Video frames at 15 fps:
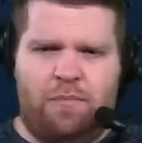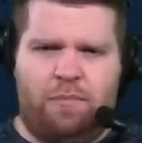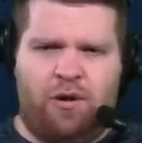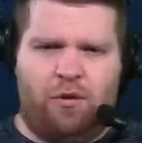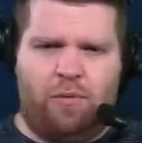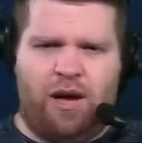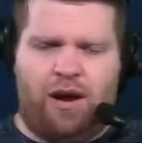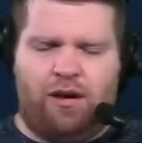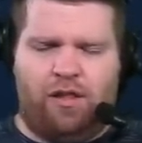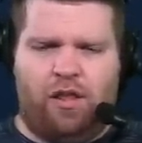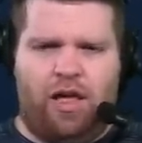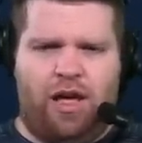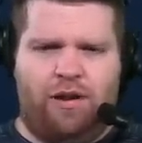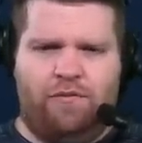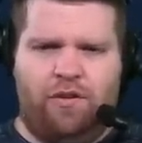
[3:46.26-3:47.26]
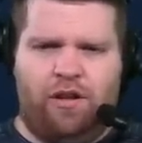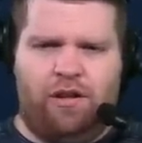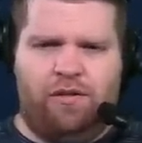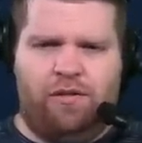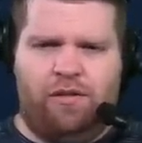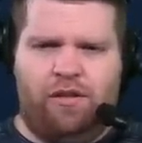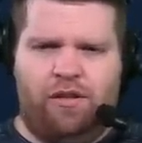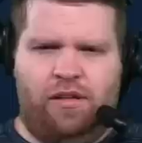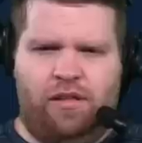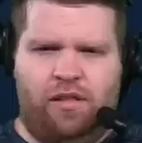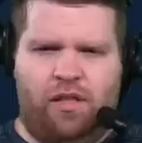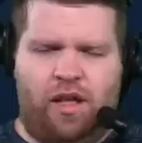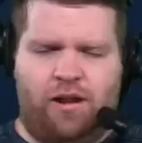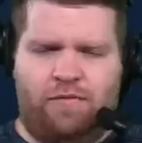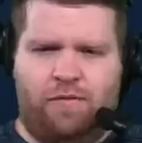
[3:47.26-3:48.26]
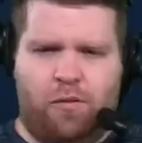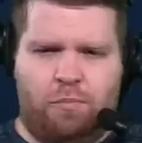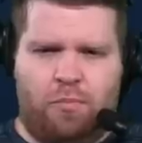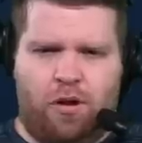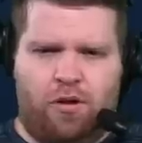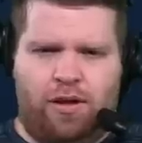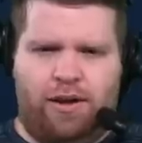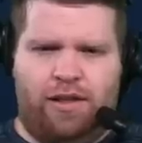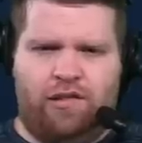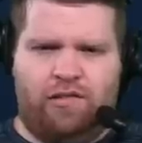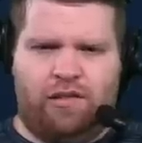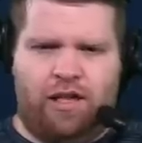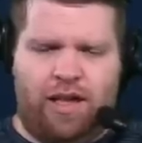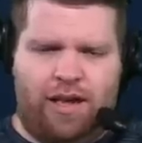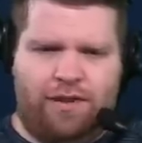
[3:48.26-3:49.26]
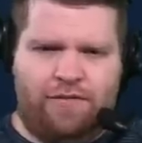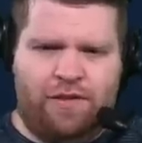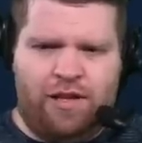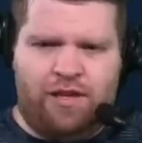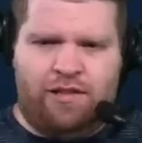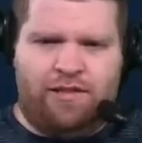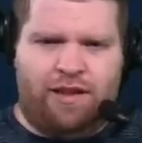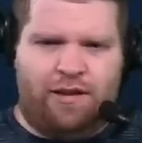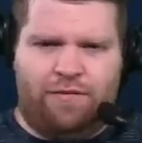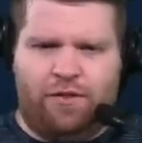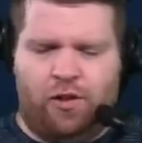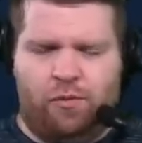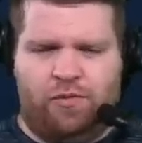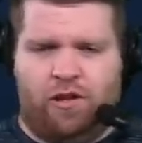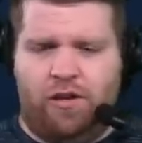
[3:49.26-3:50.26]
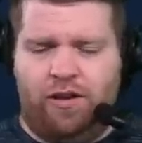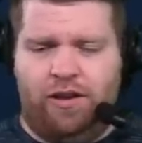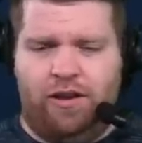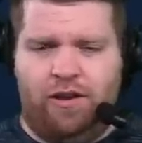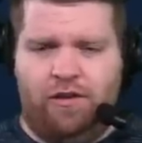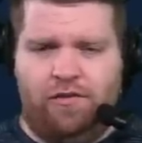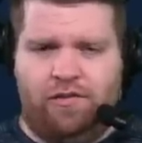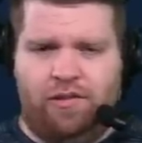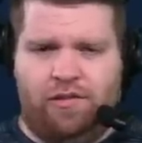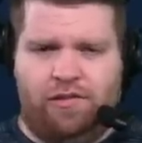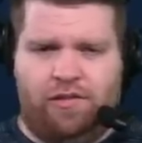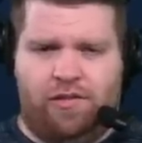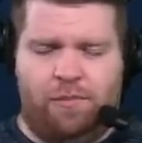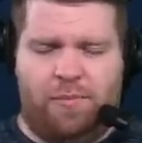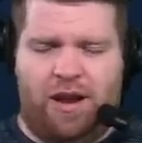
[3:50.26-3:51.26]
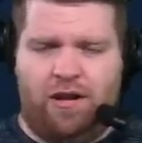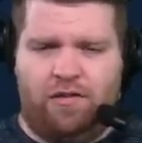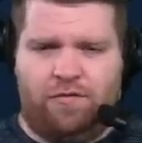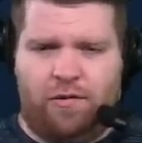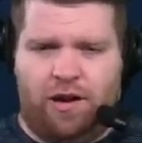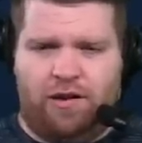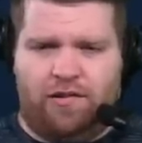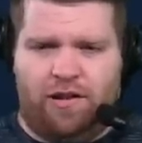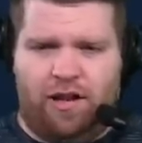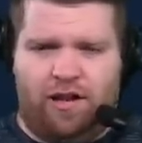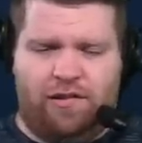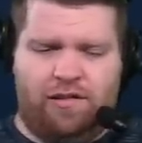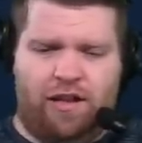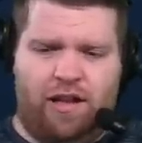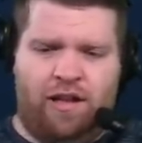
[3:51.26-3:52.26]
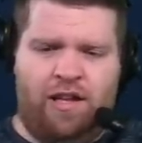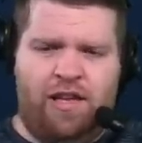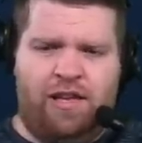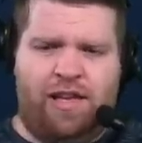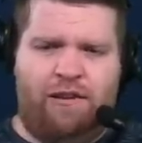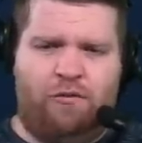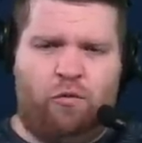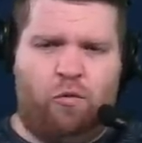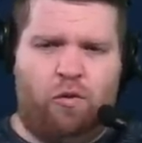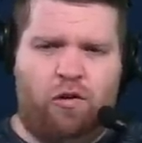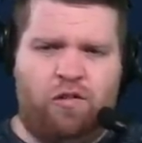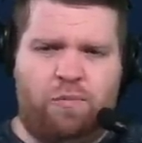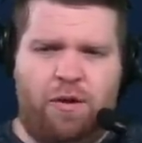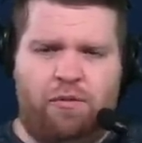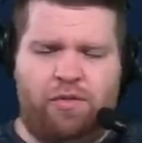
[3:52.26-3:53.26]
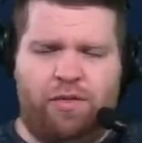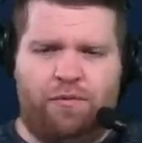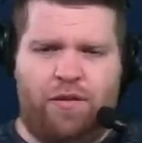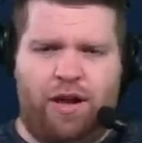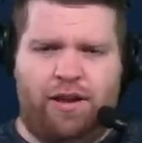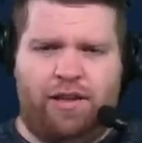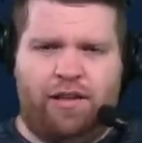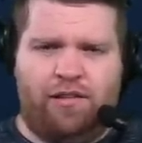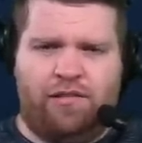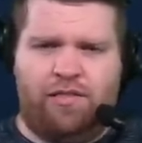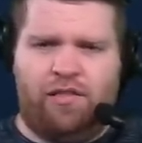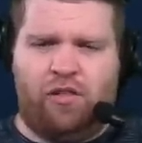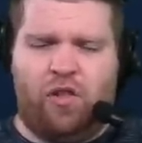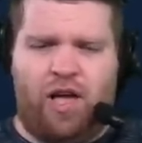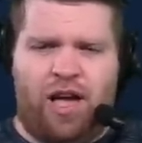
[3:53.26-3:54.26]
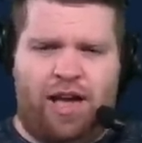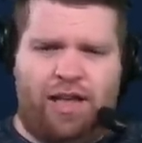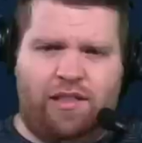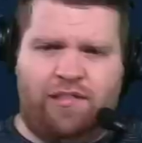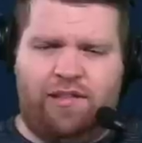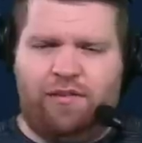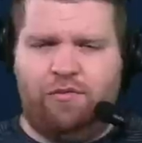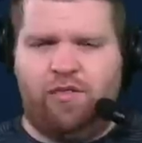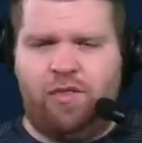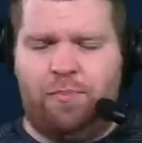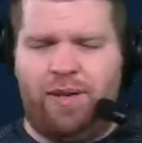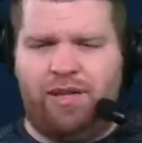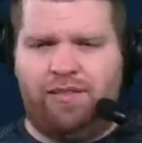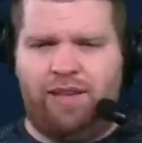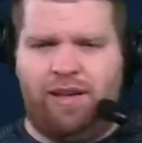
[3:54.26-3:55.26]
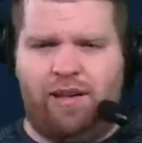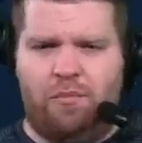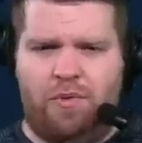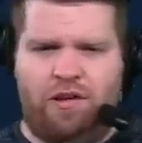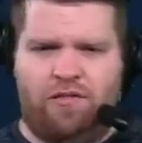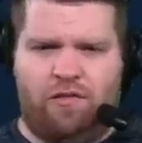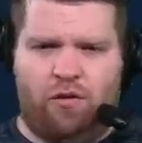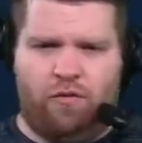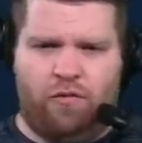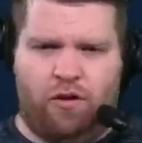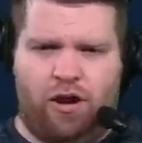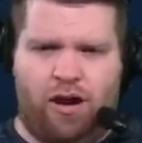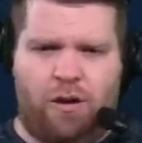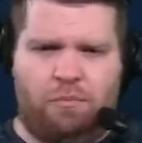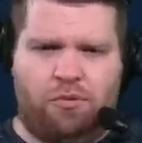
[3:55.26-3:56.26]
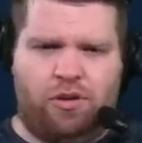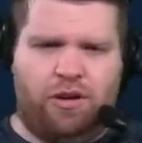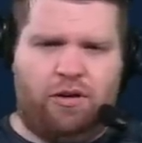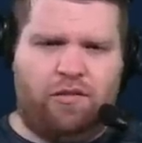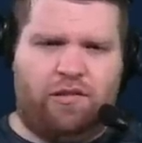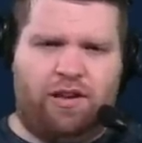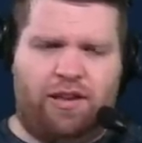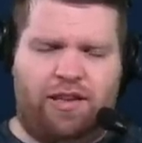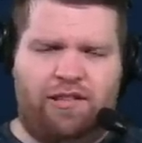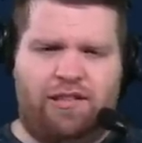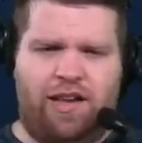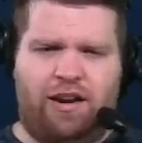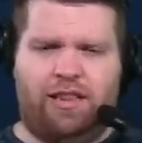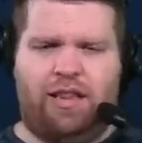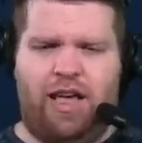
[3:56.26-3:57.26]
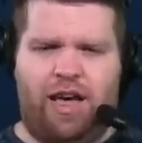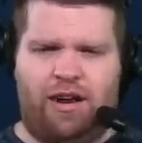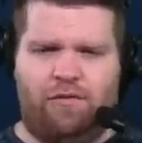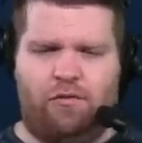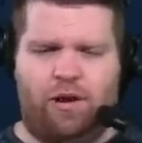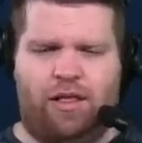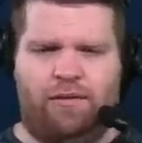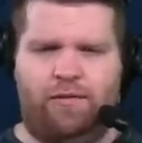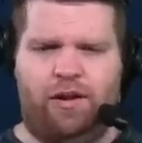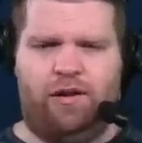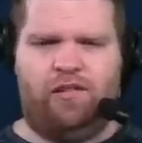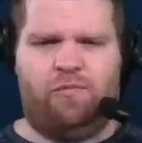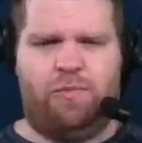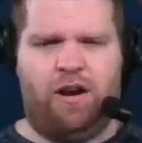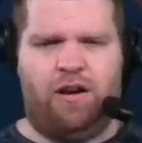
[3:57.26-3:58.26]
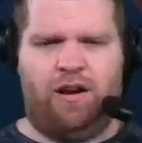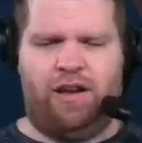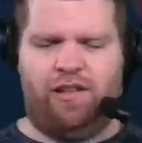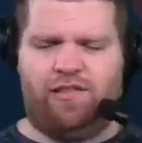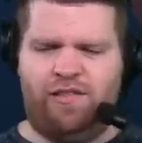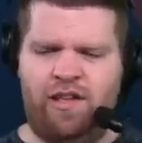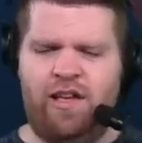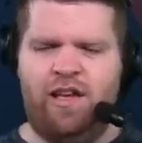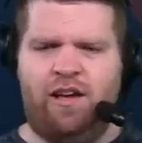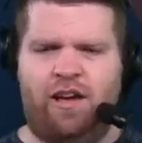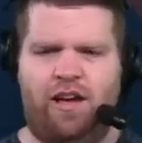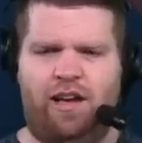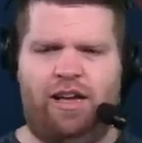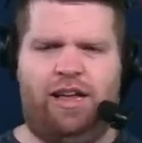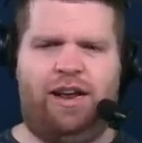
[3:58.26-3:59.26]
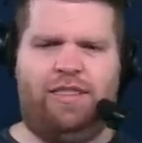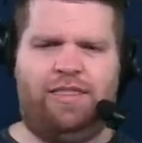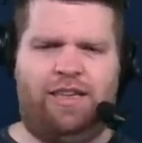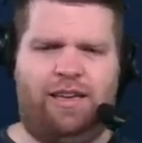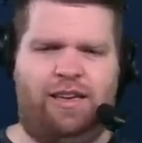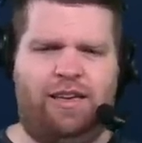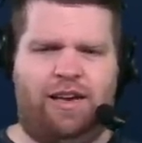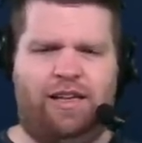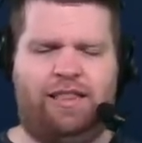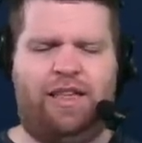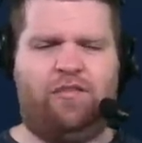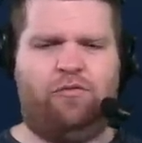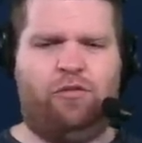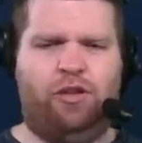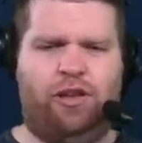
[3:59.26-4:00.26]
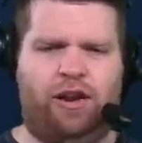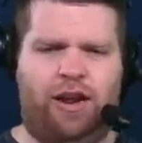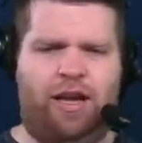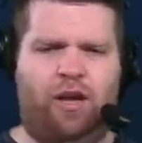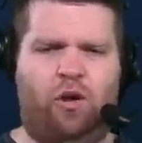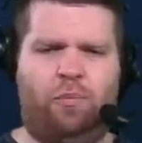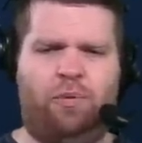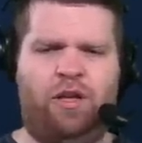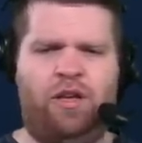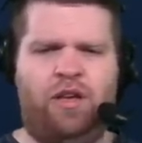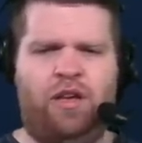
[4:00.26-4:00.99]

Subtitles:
been around a lot of football in his life. Ted Phillips, all he knows is the Bears franchise. Kevin Warren's been with the Vikings, the Lions. He was the Big Ten commissioner for a couple of years. Like, he's got a lot of relevant experience, and I think that's really going to help